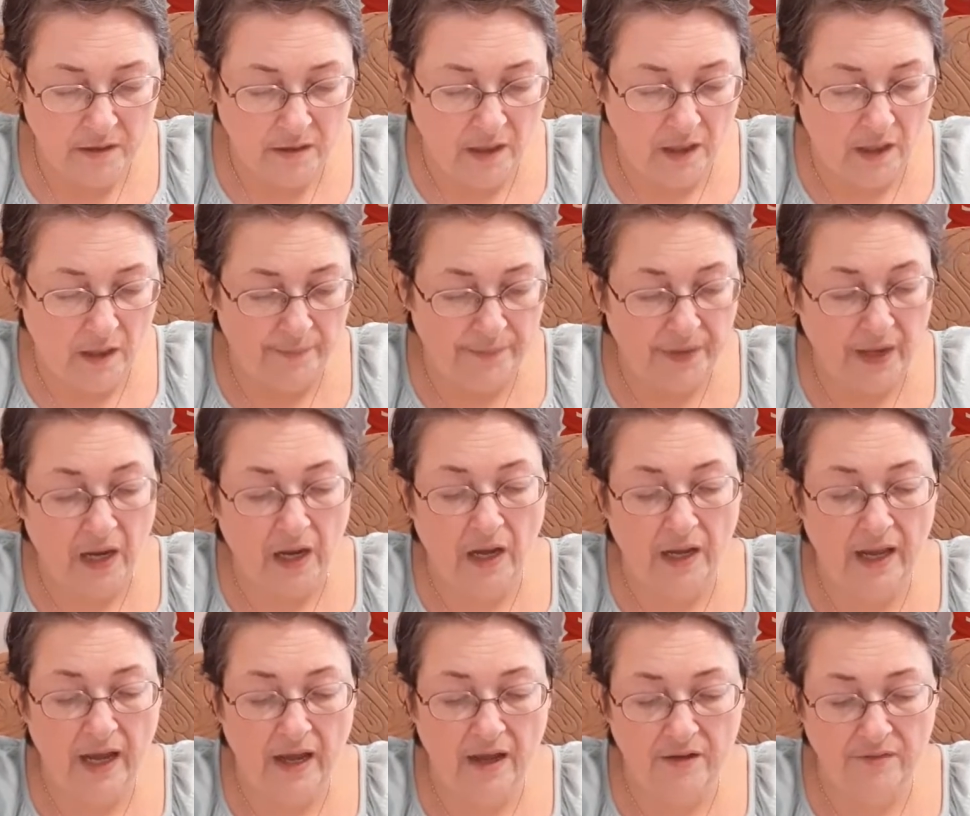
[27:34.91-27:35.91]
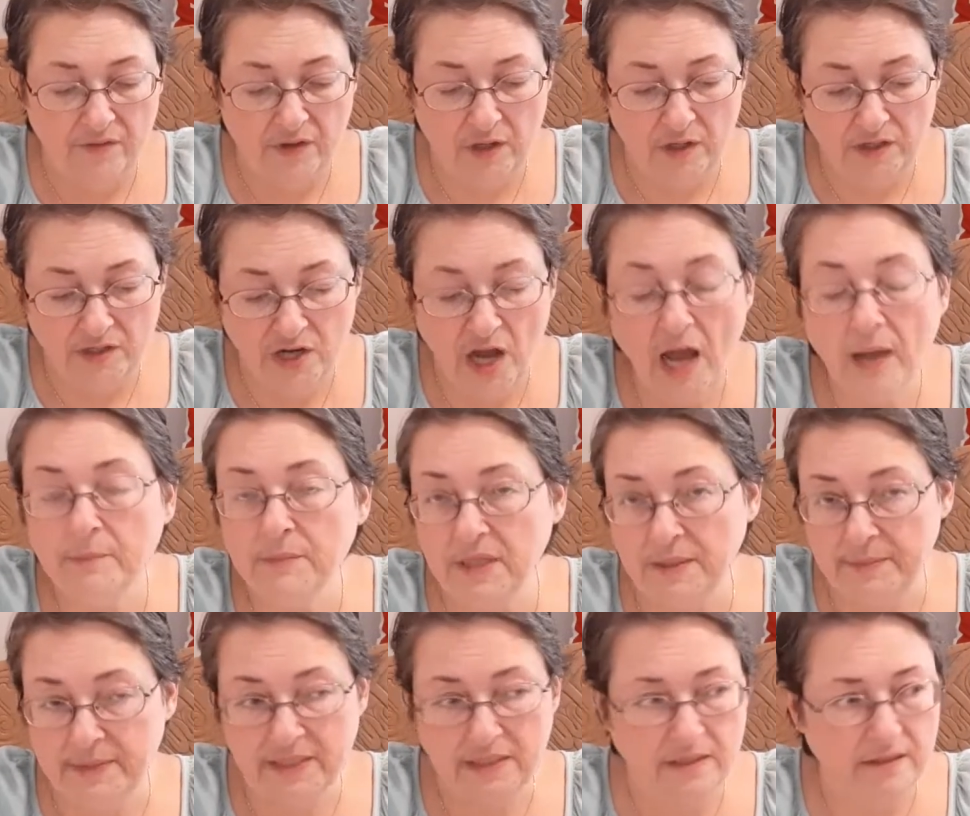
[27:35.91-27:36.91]
um, I have a time
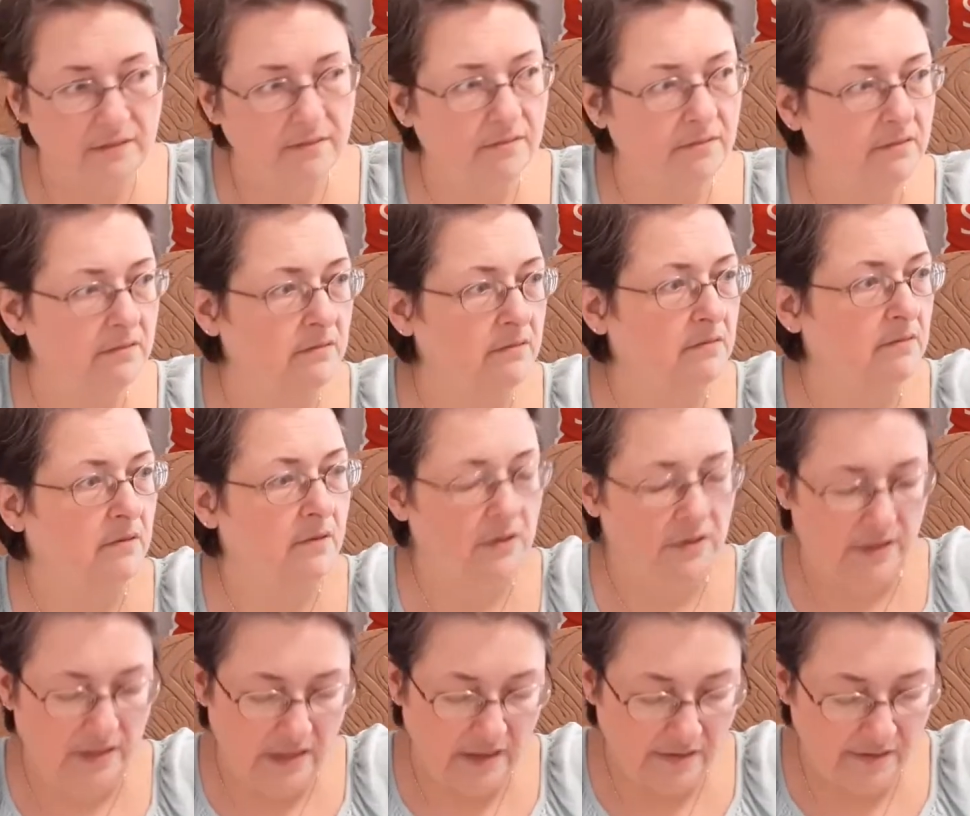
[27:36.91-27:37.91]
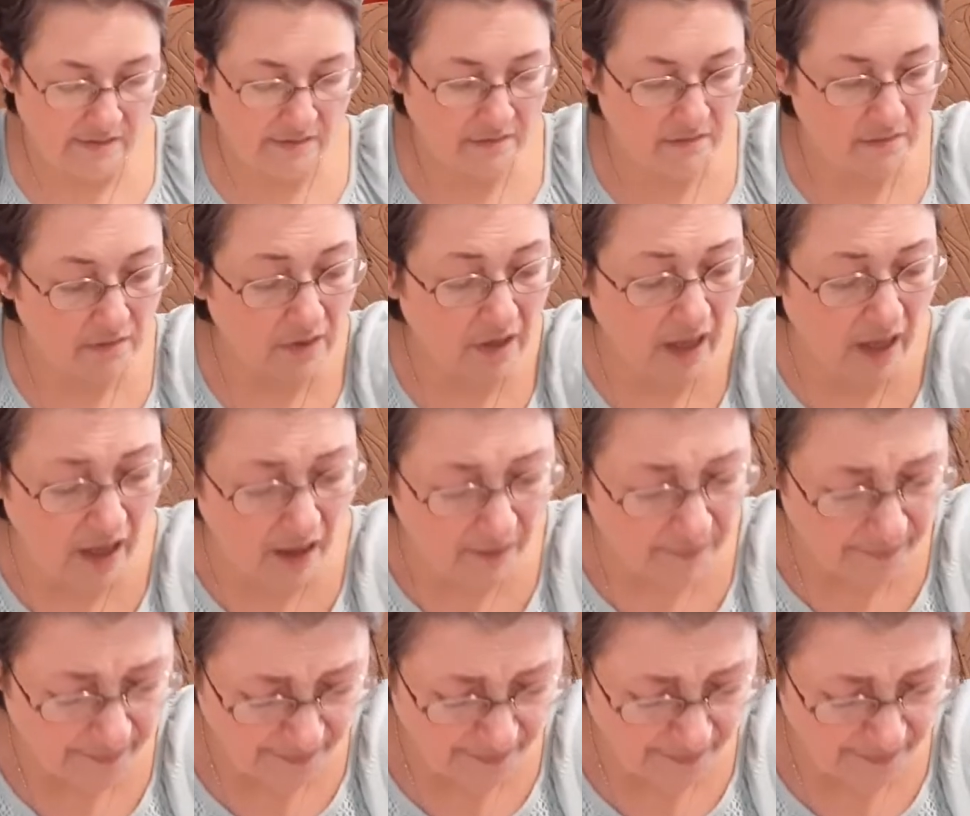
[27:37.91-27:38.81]
limit on these. Okay.